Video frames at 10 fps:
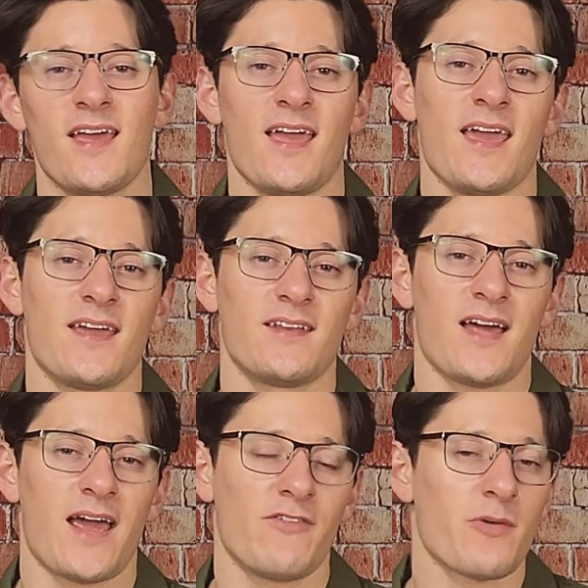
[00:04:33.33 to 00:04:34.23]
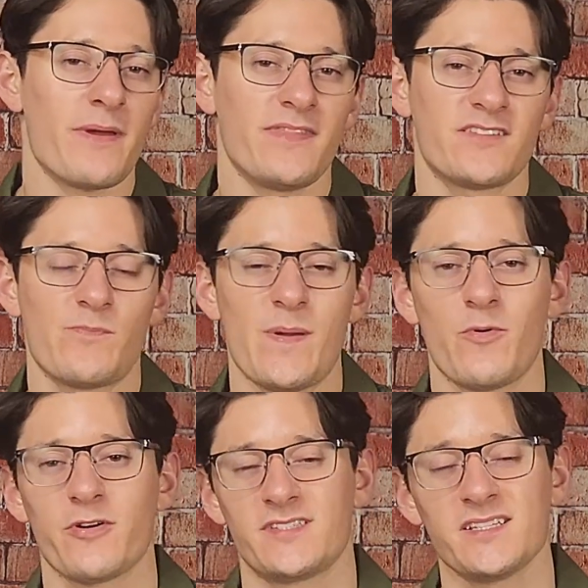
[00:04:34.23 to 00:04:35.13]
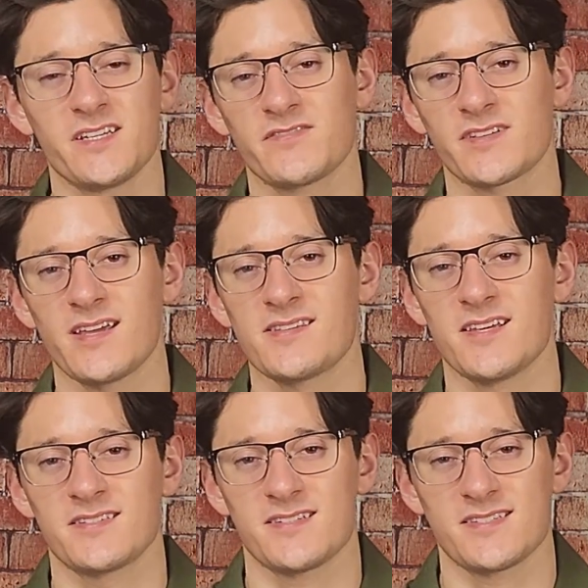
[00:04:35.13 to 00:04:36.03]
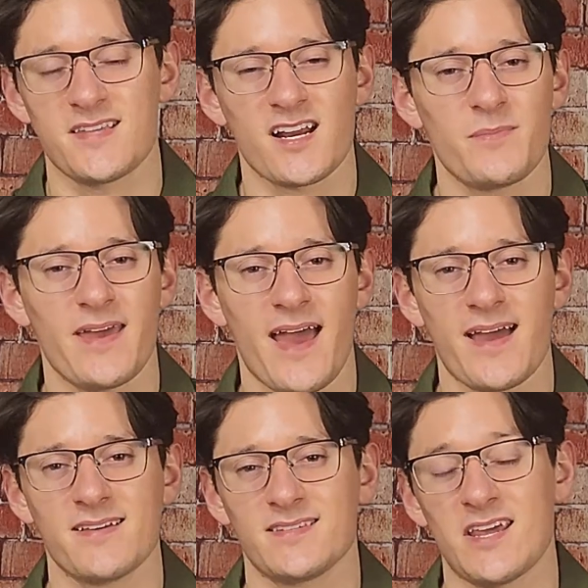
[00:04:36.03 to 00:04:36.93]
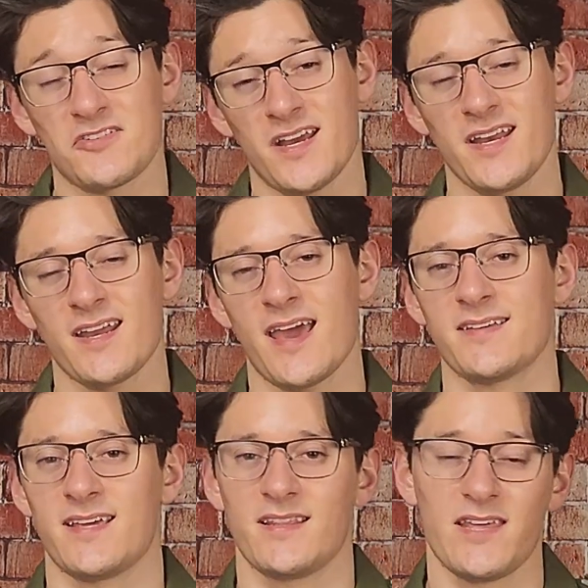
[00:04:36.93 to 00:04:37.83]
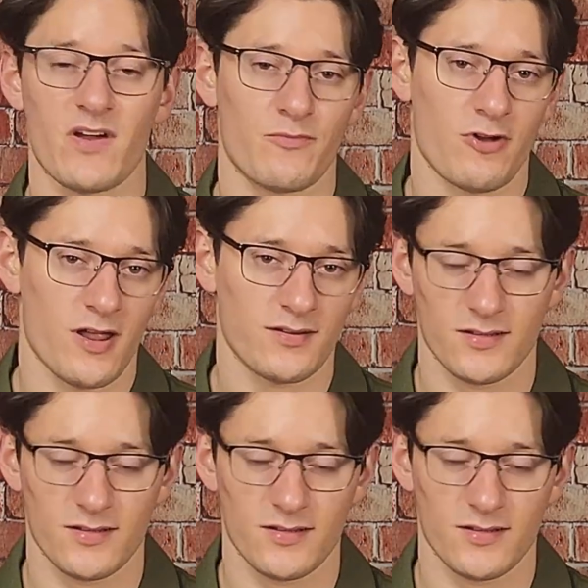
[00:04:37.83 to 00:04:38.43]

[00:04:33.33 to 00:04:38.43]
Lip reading: And I recommend this for people with sensitive skin since it's not going to be as irritating as a leave-on product.